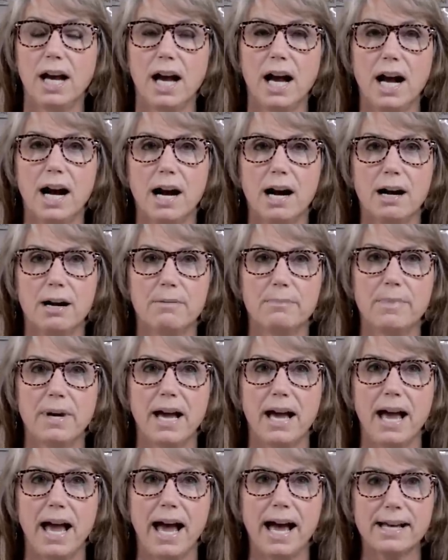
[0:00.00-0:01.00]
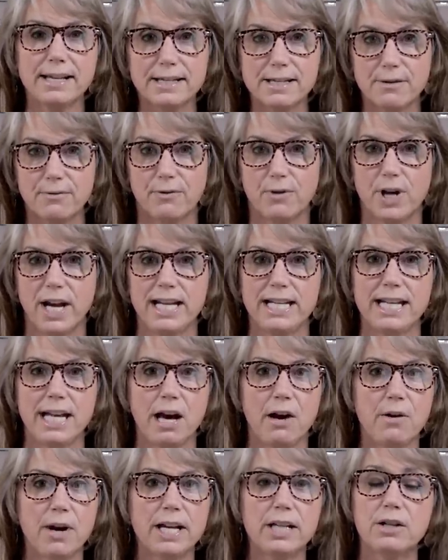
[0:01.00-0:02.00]
Um, as of right
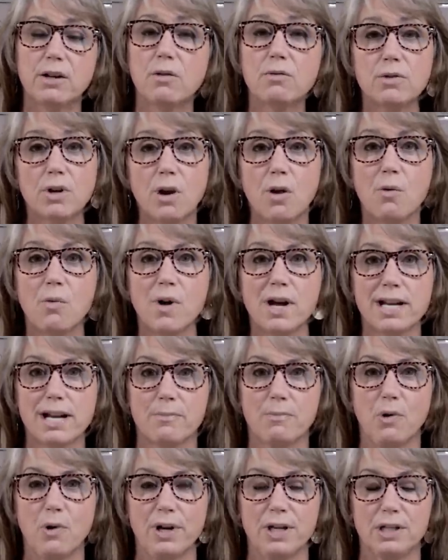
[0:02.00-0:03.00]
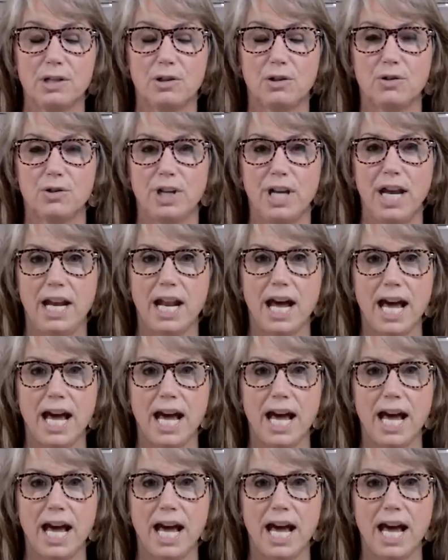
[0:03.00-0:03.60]
now, I don't know what I'm going to create.